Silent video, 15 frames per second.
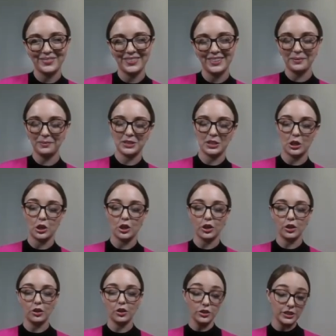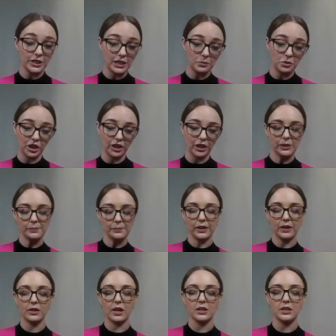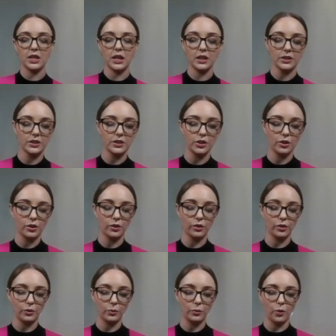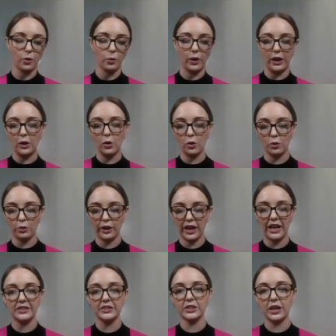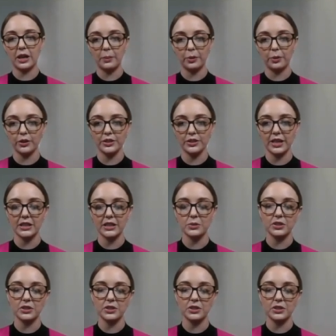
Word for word: Yep. So you can use TM Checker, and that takes you through what we call the Head Start process,